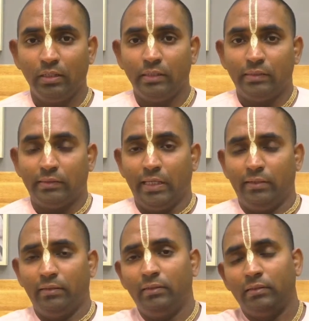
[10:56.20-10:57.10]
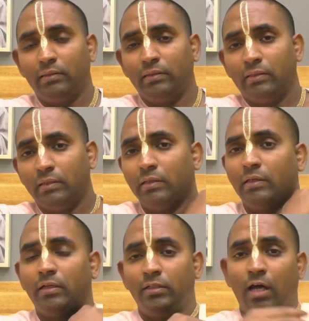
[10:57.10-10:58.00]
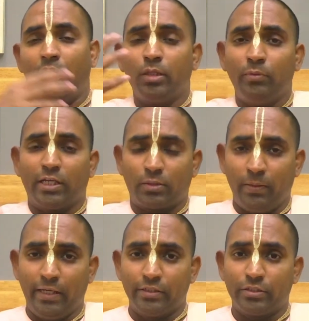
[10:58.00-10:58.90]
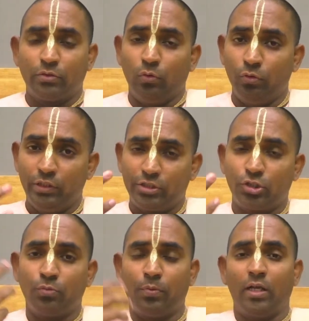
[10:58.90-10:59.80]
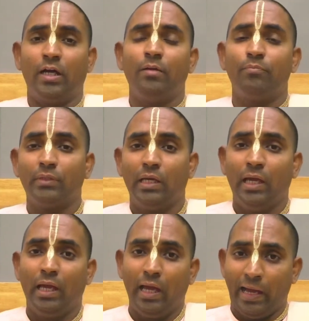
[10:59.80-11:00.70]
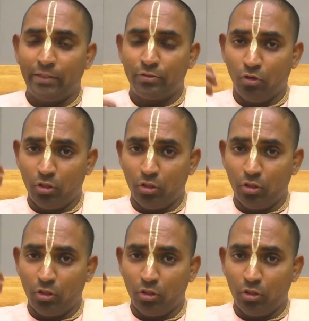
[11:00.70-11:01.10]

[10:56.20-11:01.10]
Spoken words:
Then Narada Muni explains who is Shishupala and his own